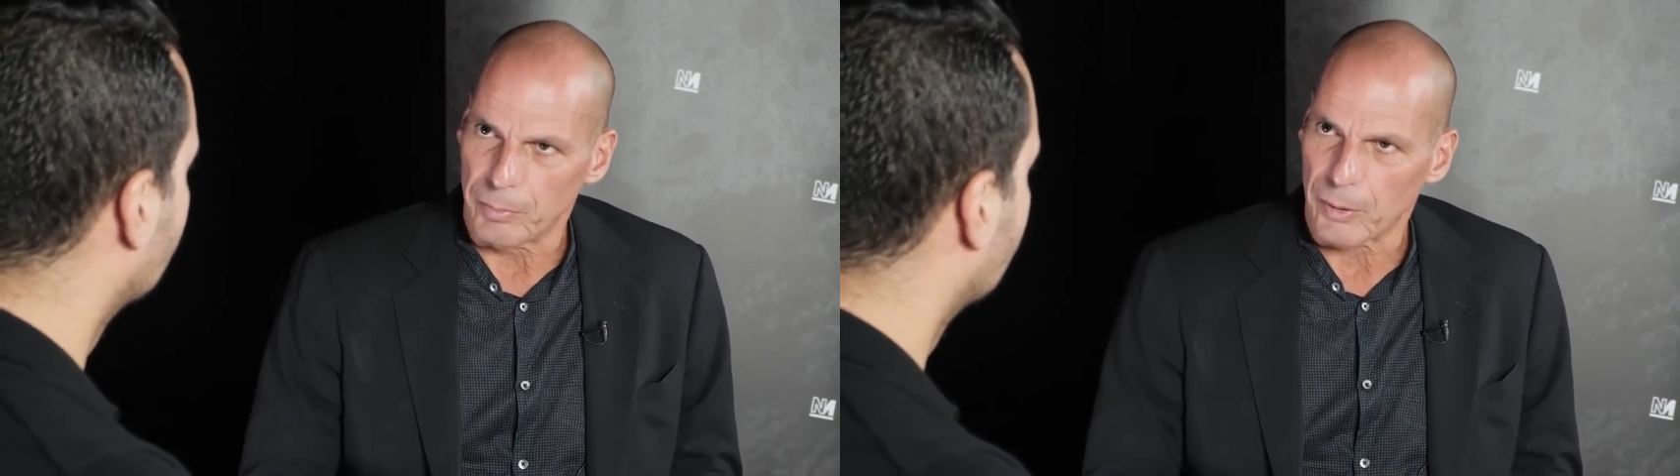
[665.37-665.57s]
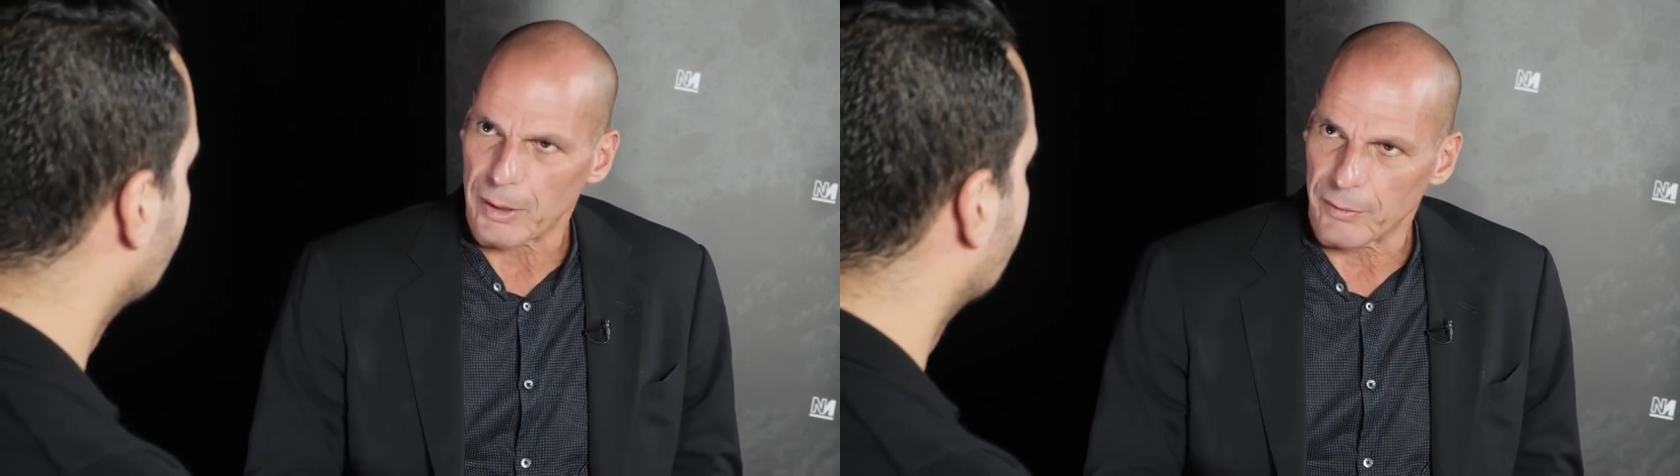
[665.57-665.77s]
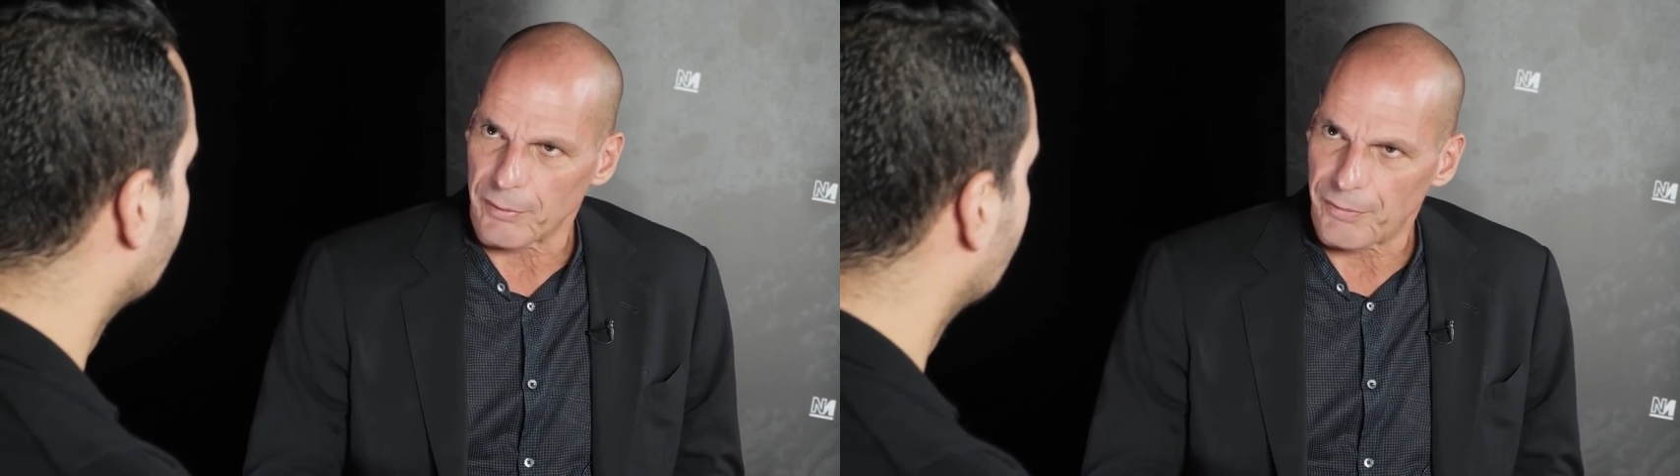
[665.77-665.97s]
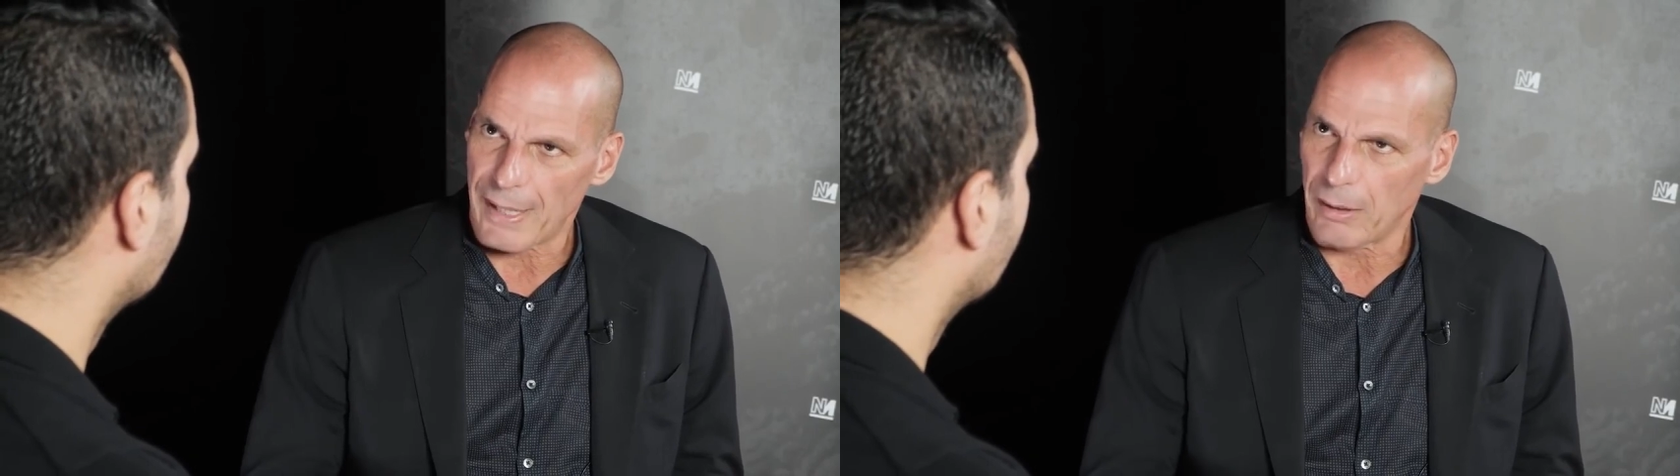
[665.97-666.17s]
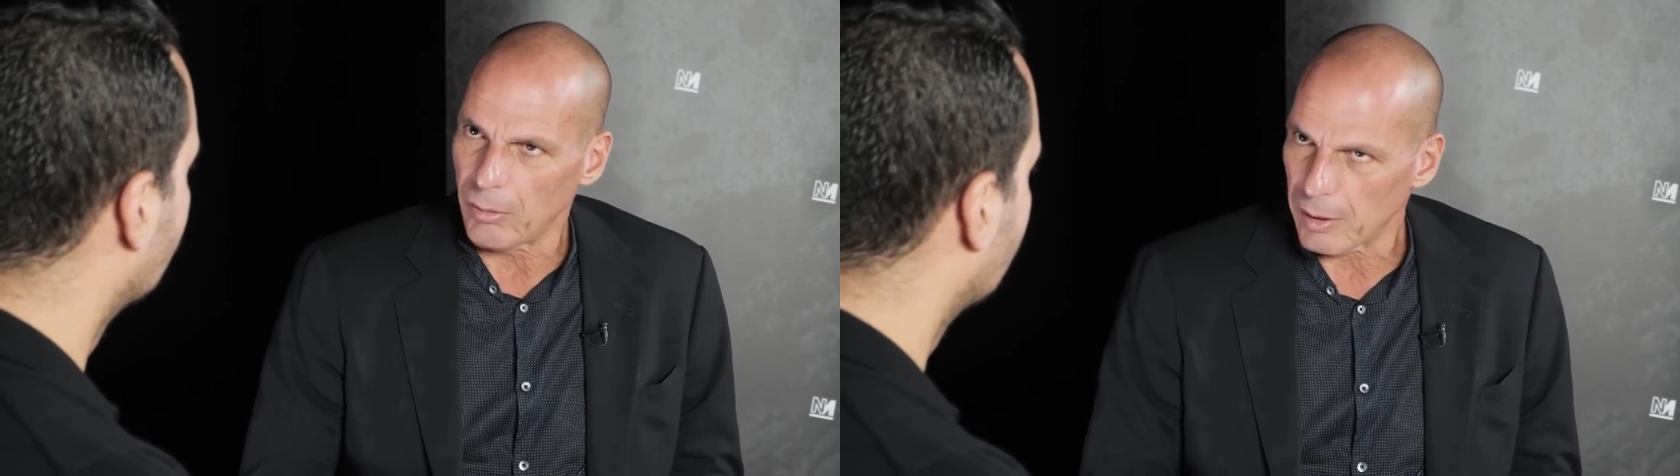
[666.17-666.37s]
look at the
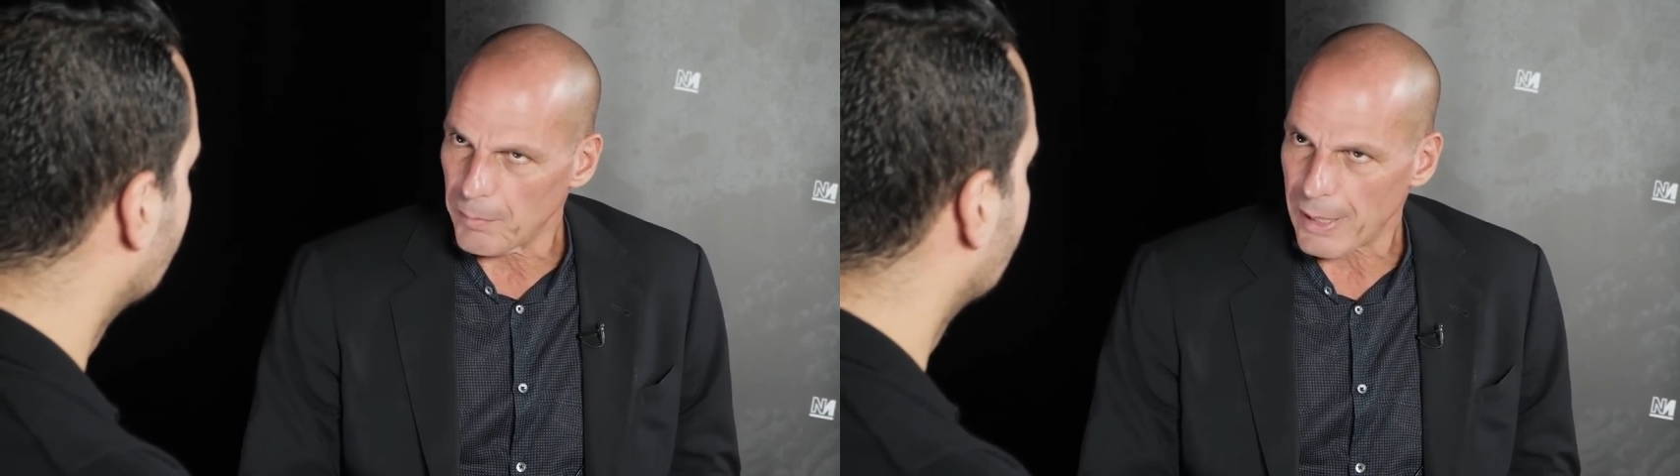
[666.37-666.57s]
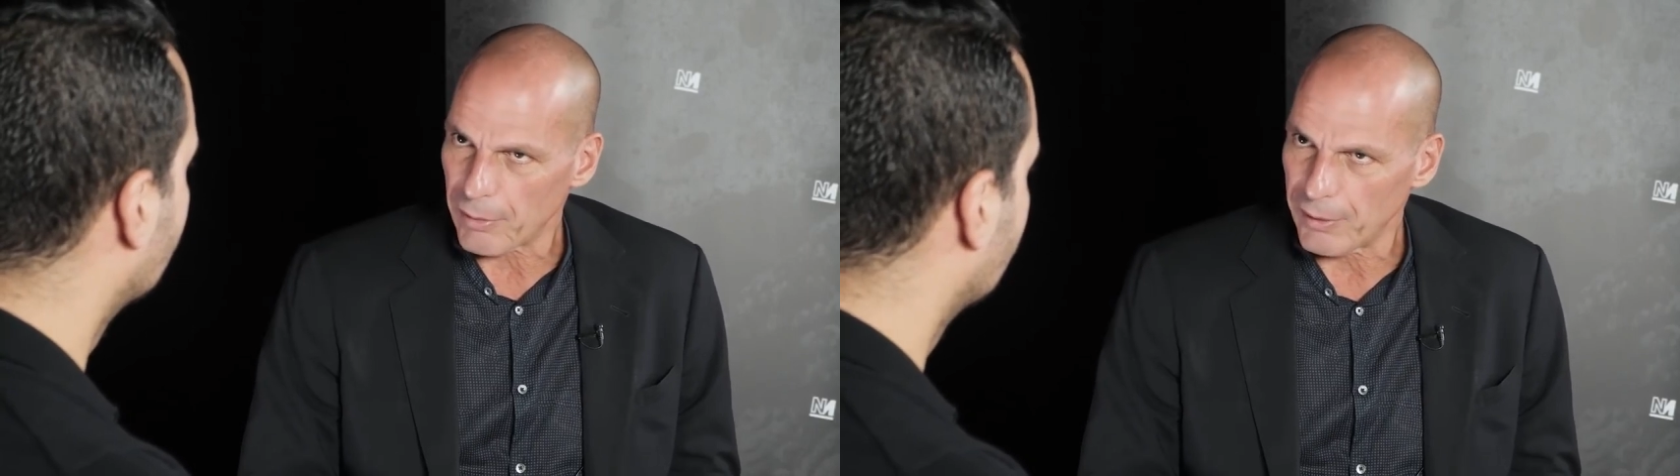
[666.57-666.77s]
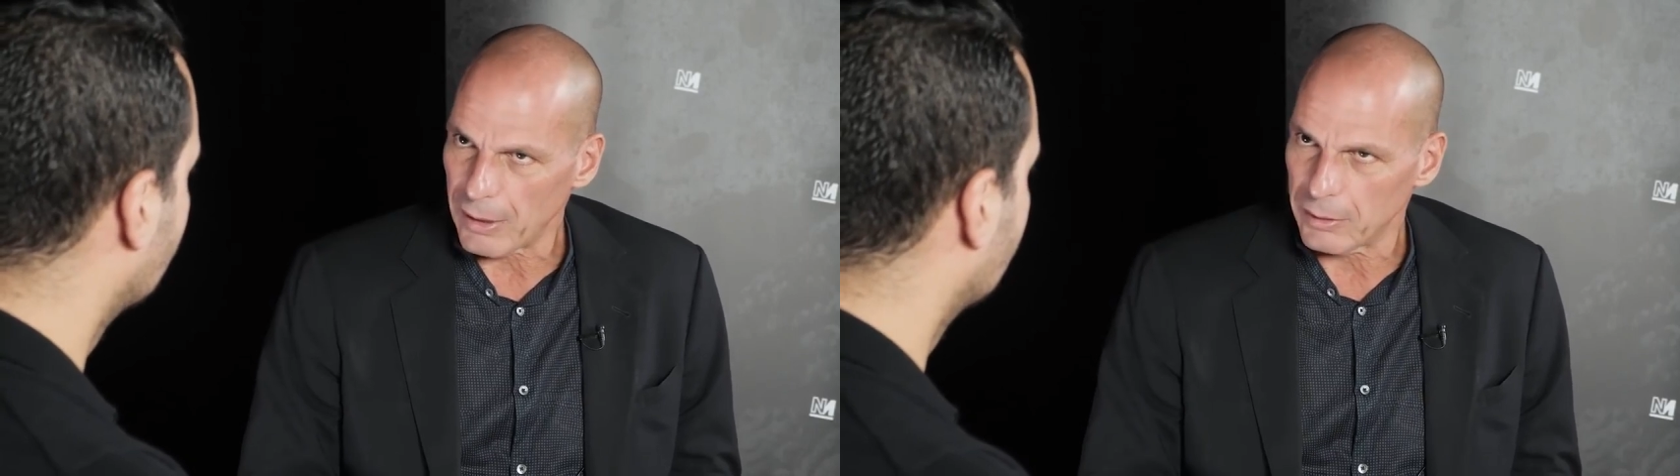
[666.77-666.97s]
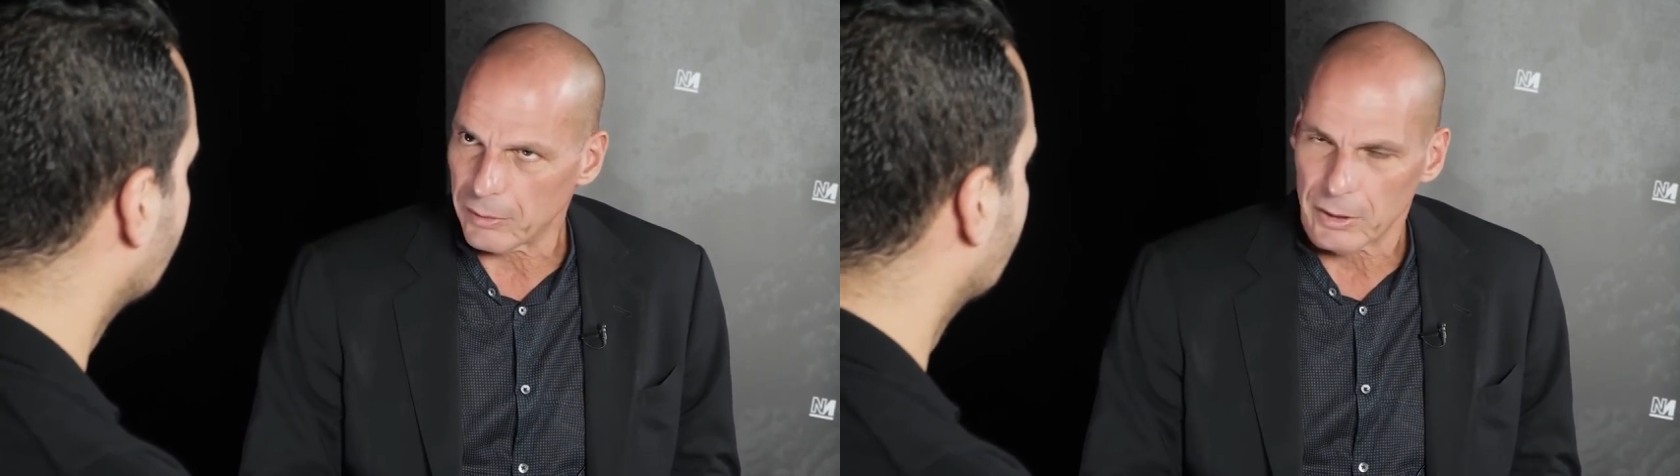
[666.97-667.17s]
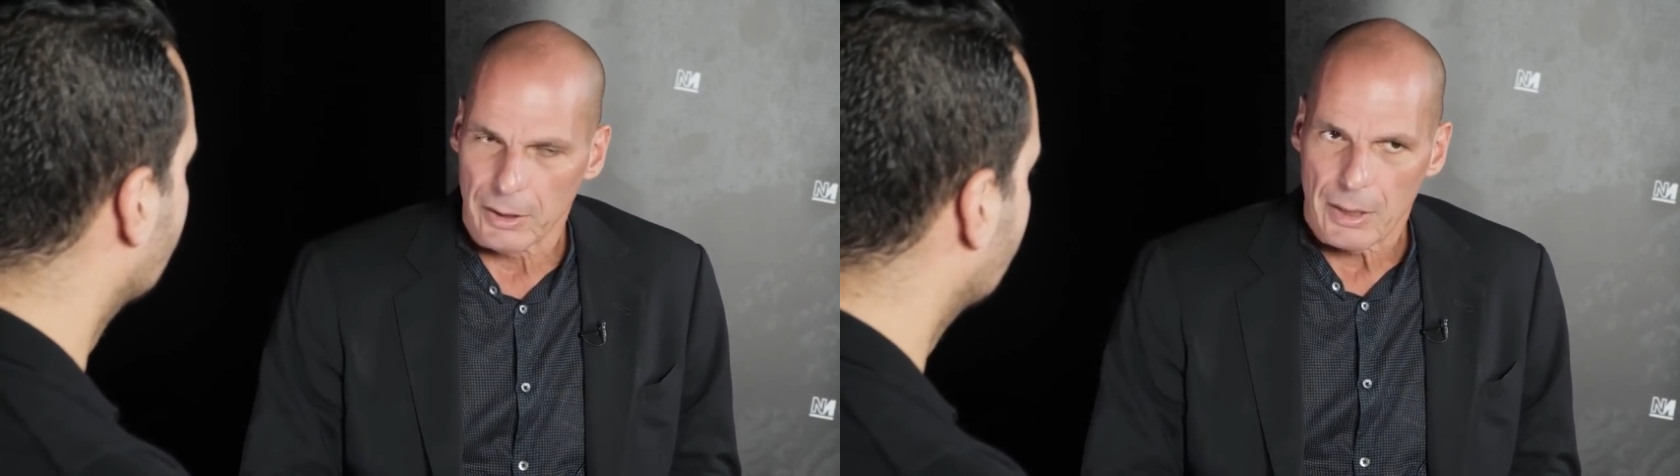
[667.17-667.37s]
Fed, look at the Bank of England.